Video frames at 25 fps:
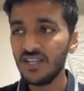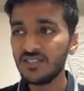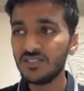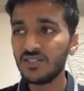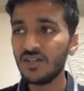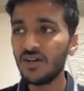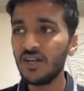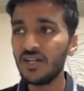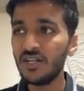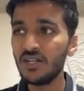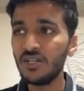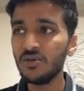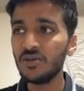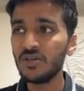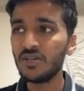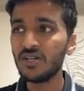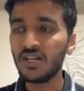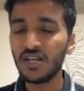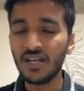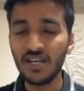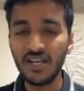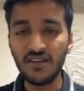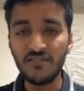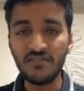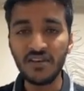So I
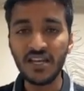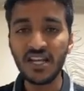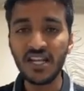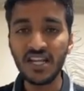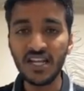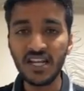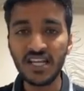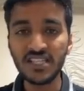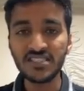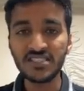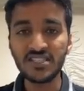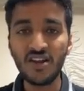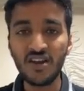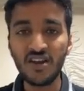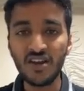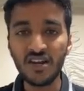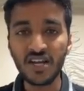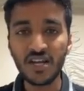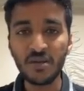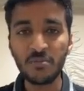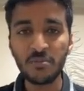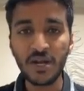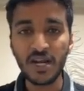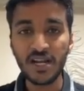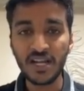took a very less
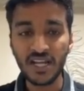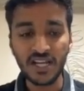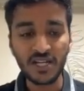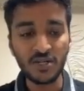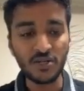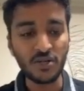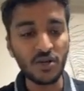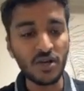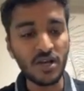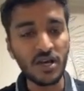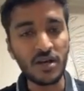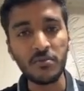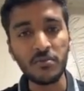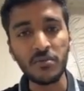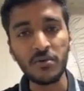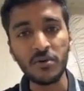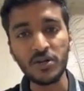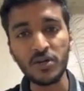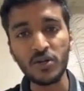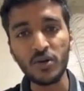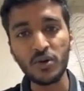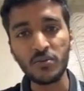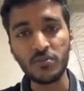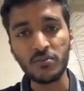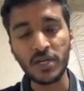laundry, but I took
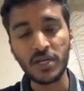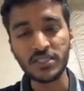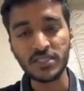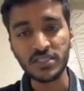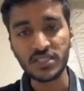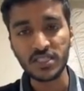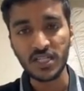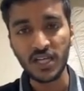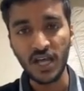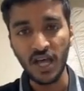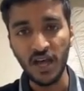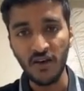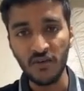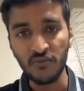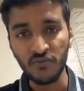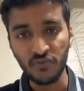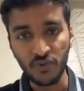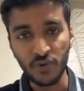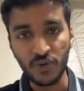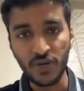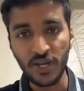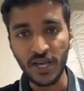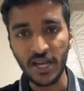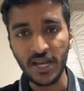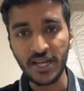much
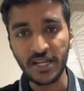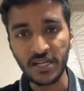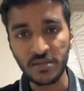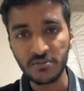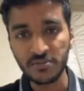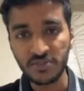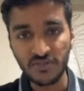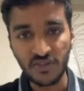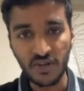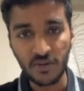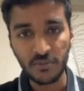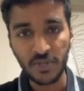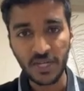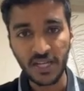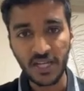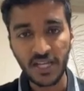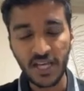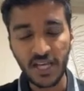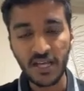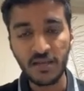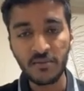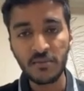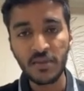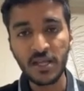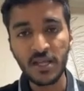food items from
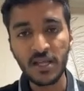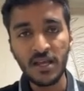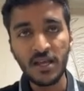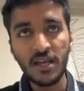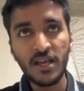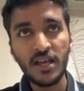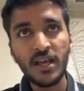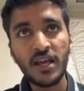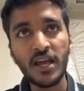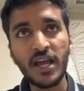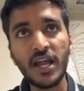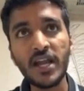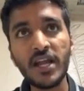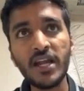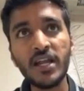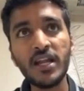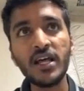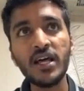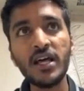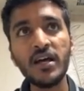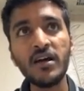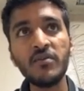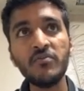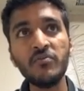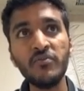India, and
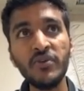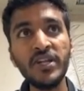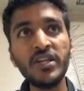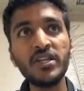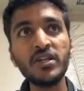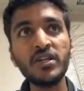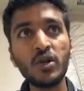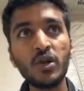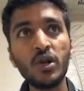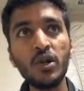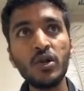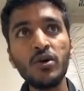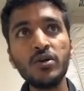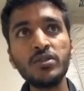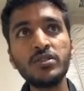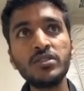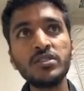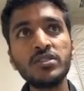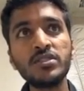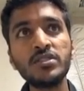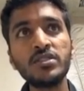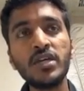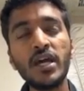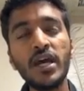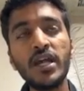winter
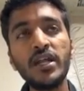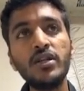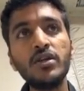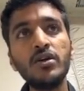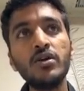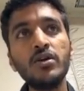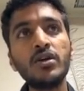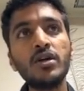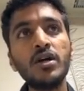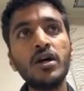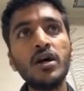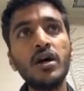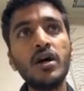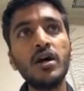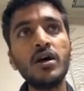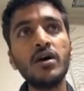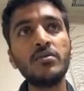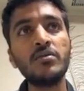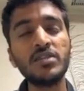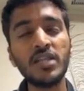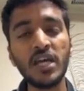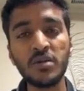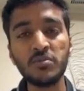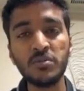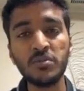clothes. I took
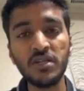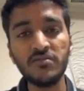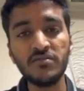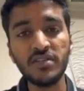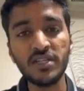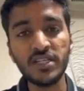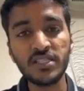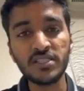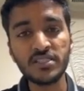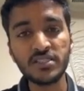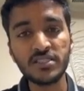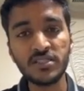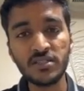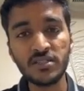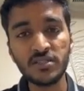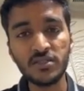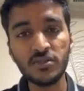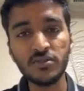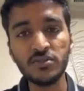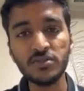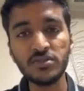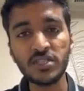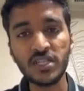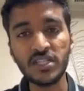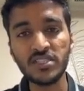thermal wears,
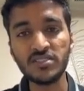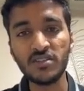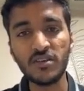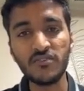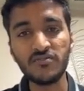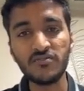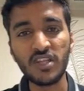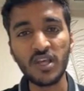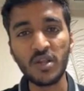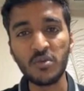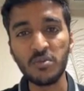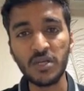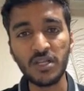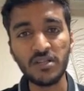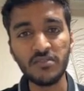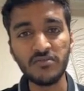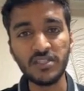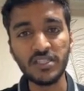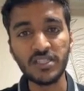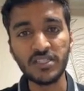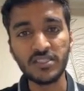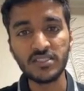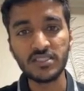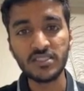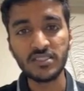two sets of thermal
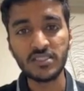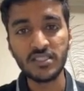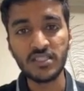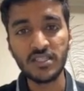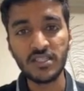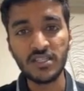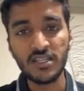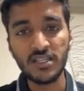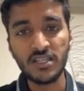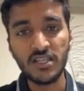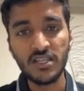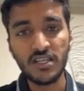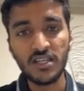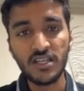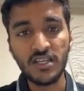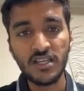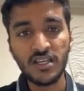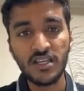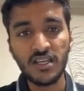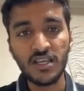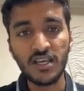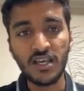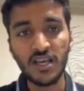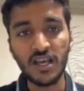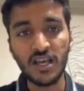wears,
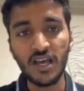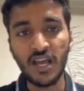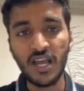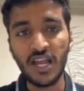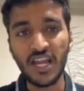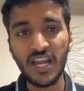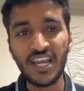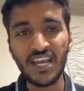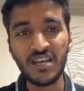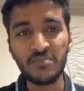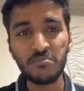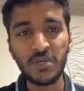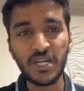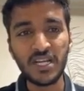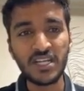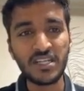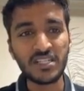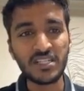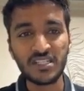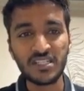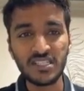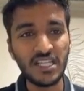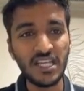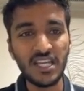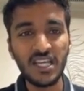
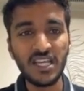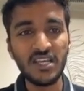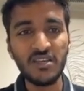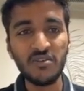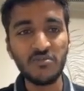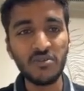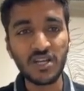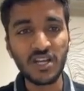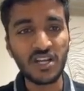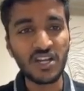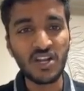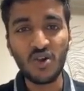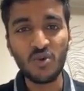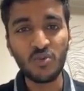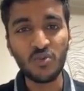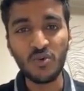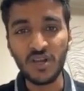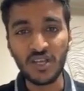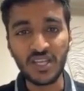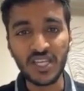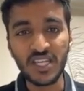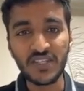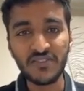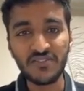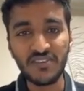but they were not
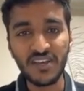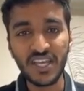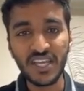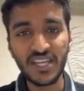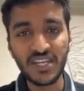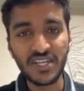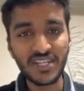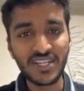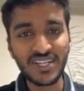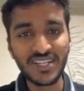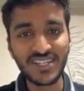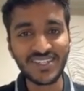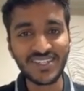working fine.